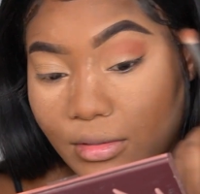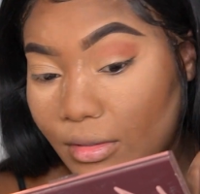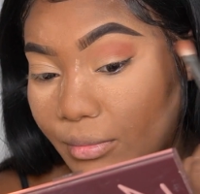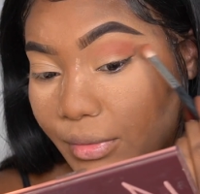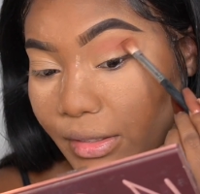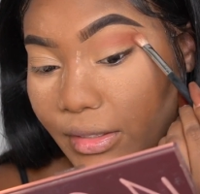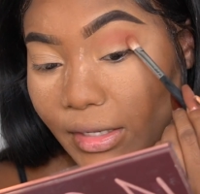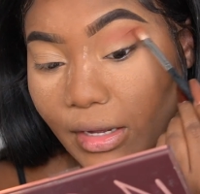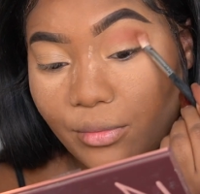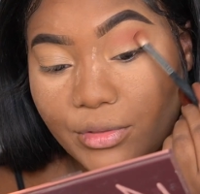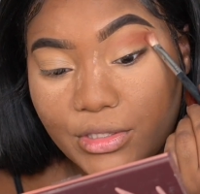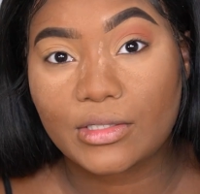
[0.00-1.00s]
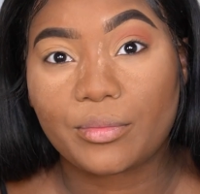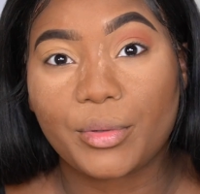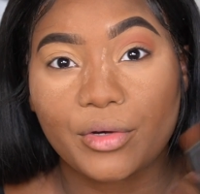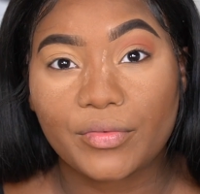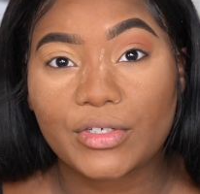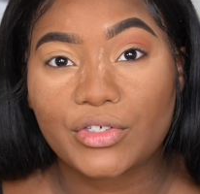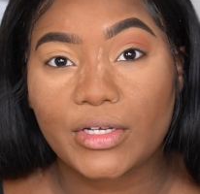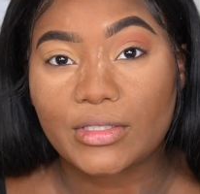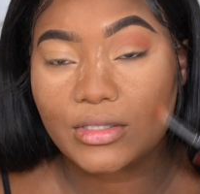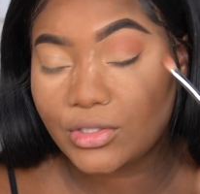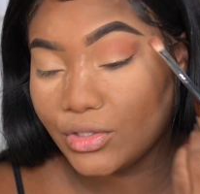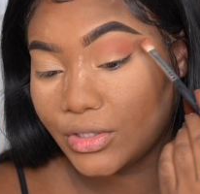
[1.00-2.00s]
blending out, which is a perfect
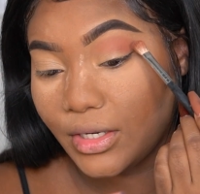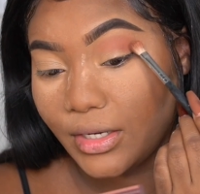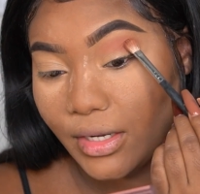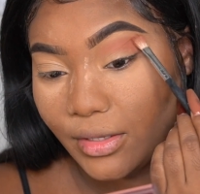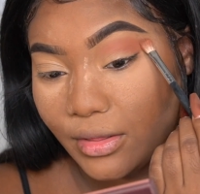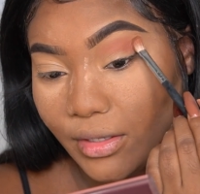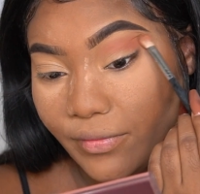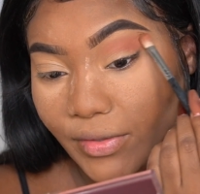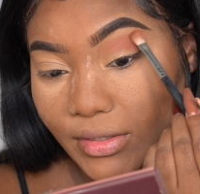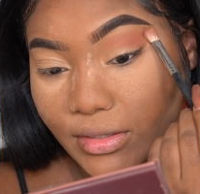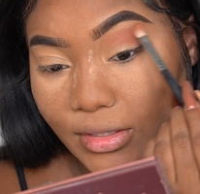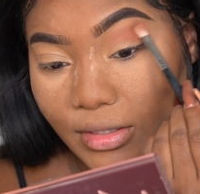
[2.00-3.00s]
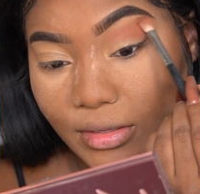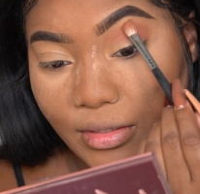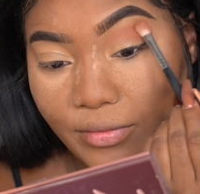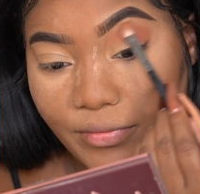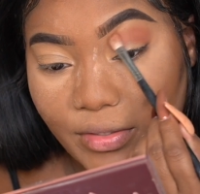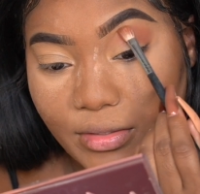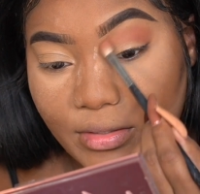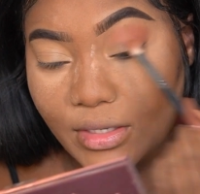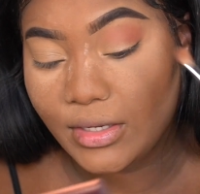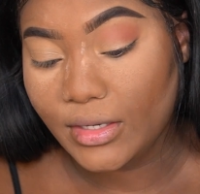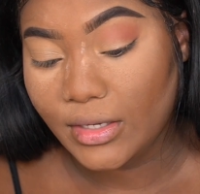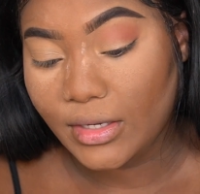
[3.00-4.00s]
transition shade. I love it, I love it.
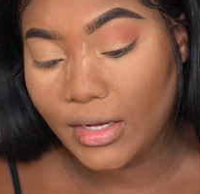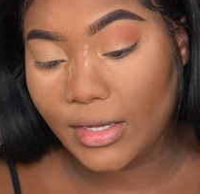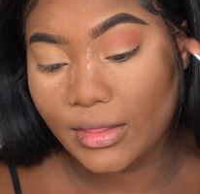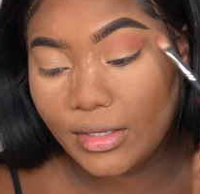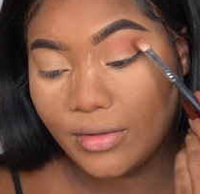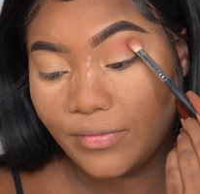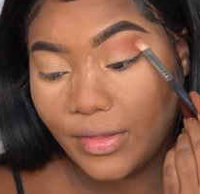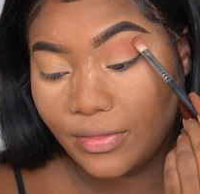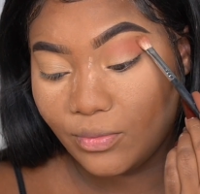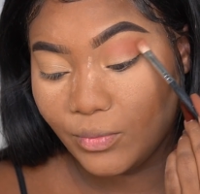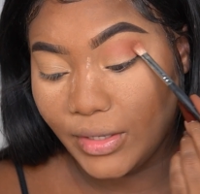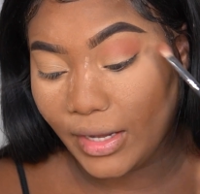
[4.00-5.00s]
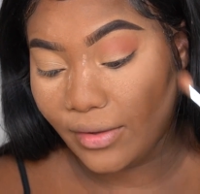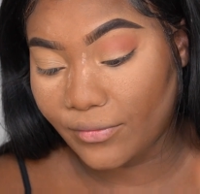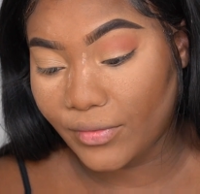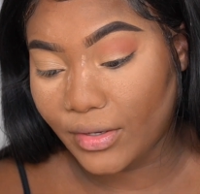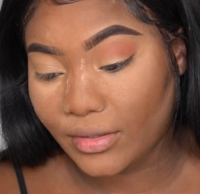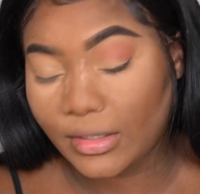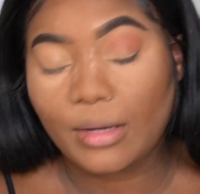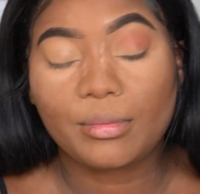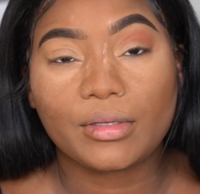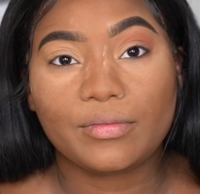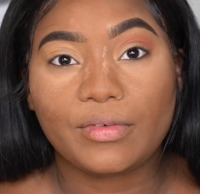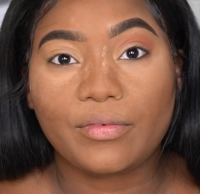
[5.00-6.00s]
I love that we have a
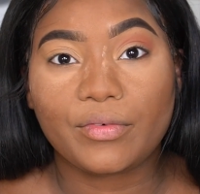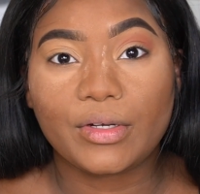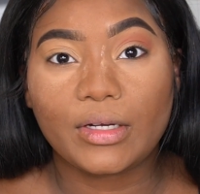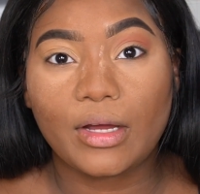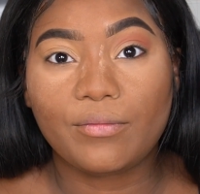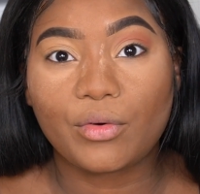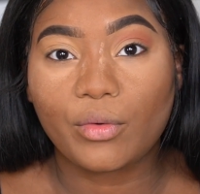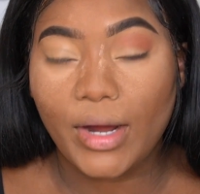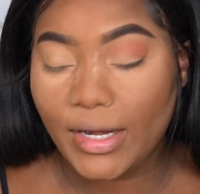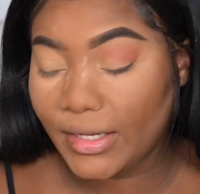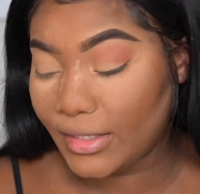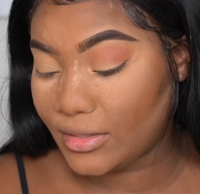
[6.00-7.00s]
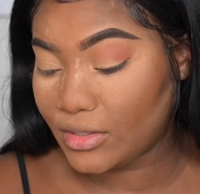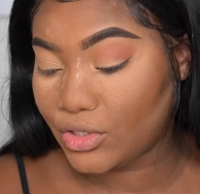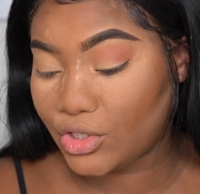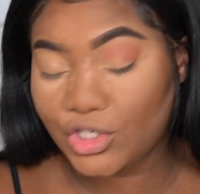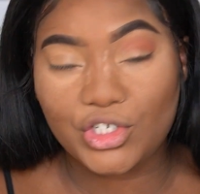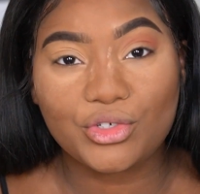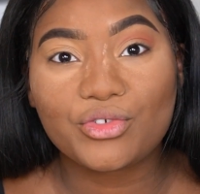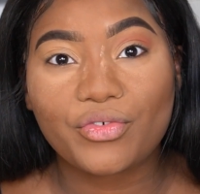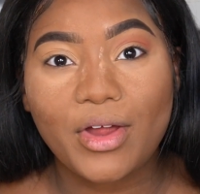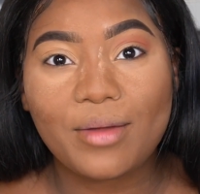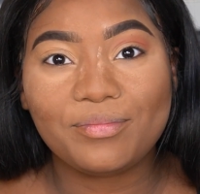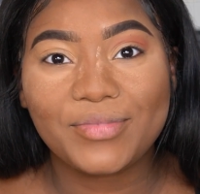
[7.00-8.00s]
couple of different varieties to choose
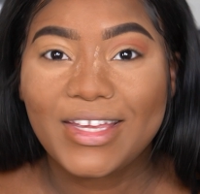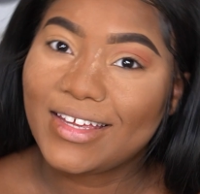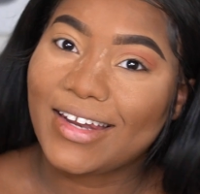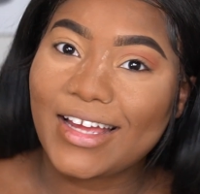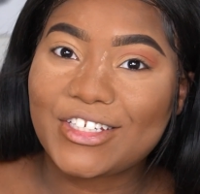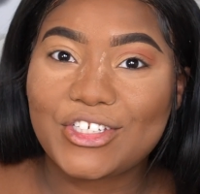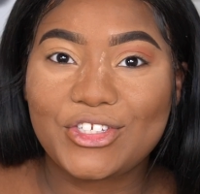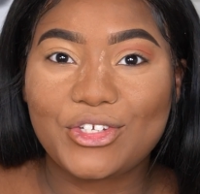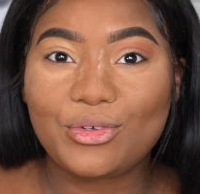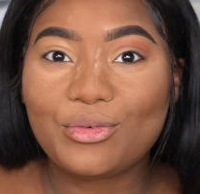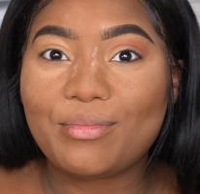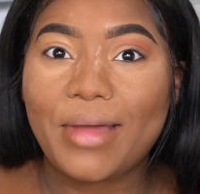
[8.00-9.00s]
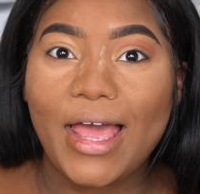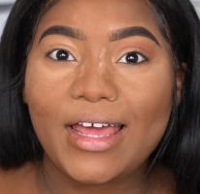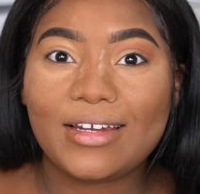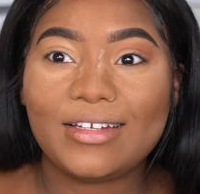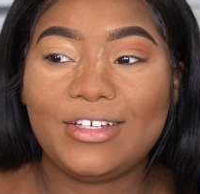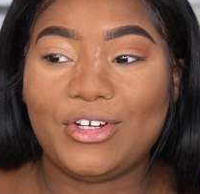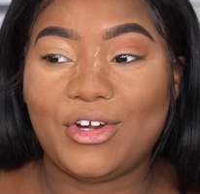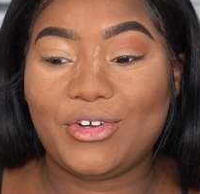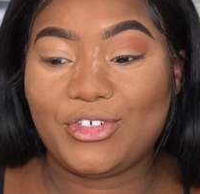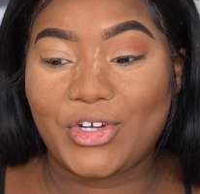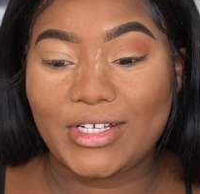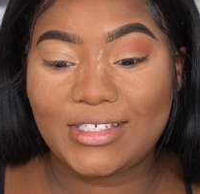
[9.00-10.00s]
from, not just two matte, you know,
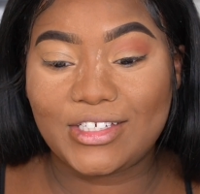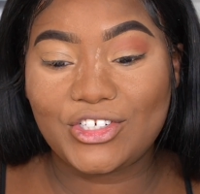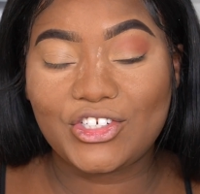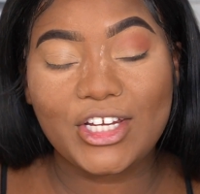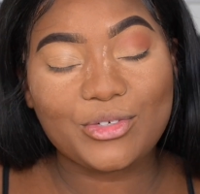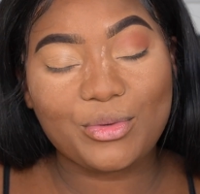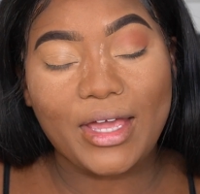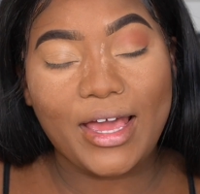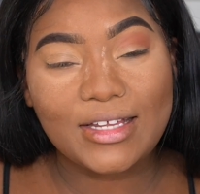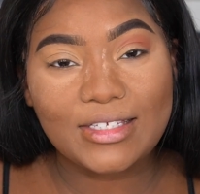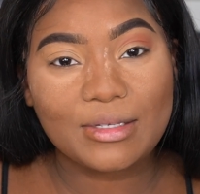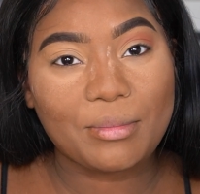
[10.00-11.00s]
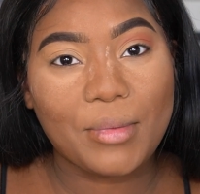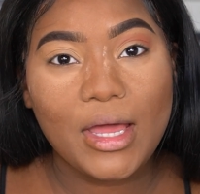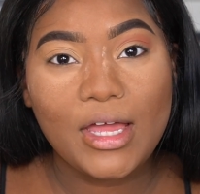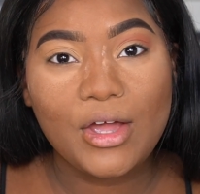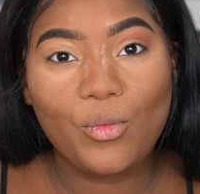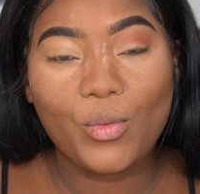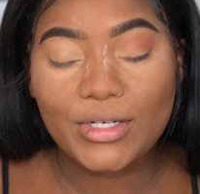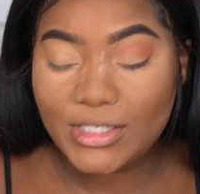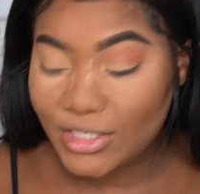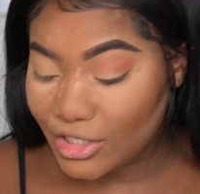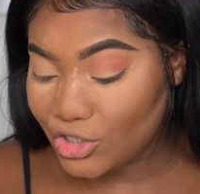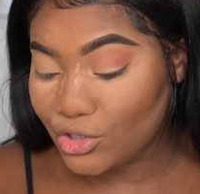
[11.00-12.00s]
transition shades. We got some
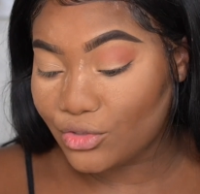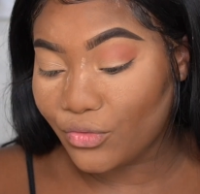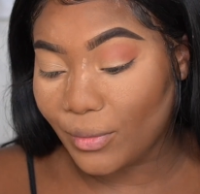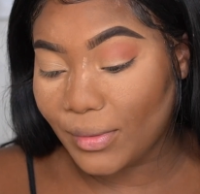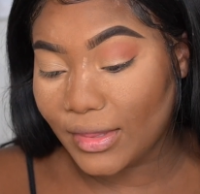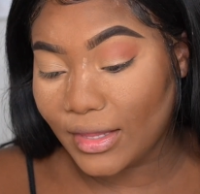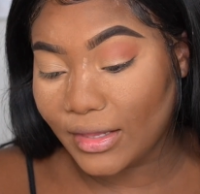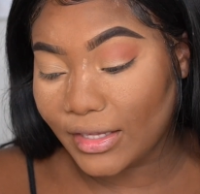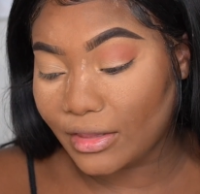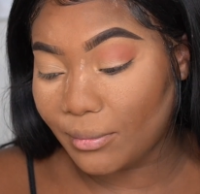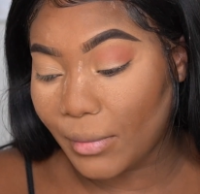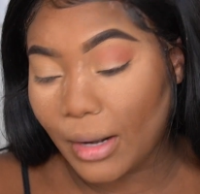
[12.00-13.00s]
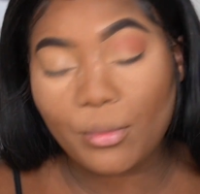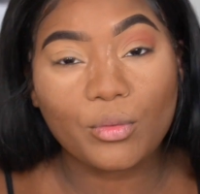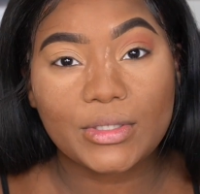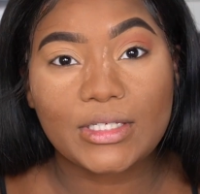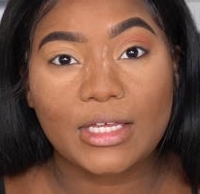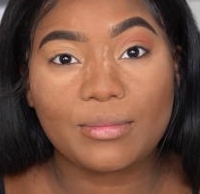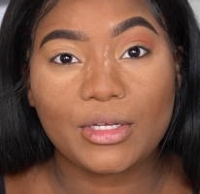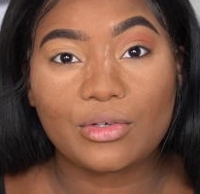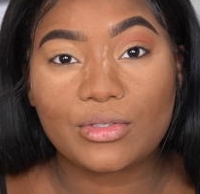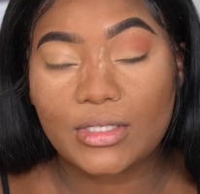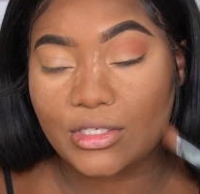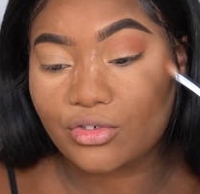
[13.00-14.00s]
ones to choose from and then like the marble ones can be
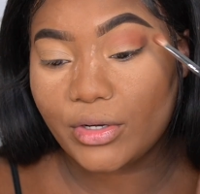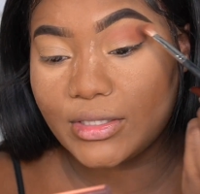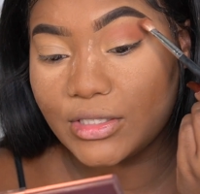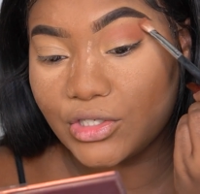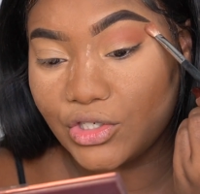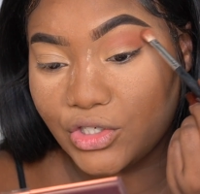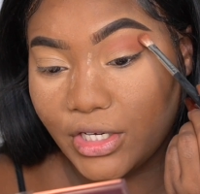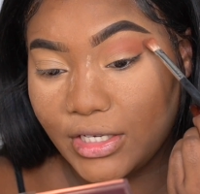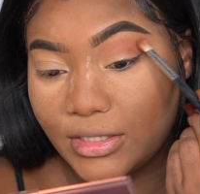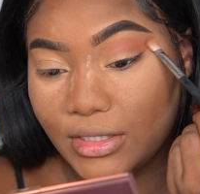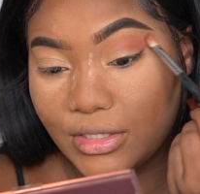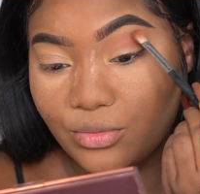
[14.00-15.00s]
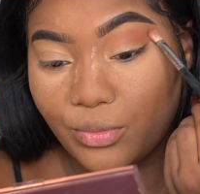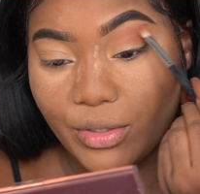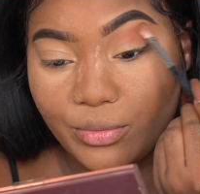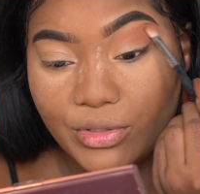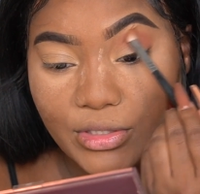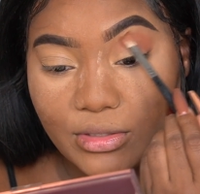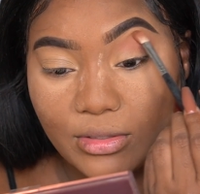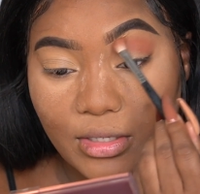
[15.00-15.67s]
used as transition shades as well, which is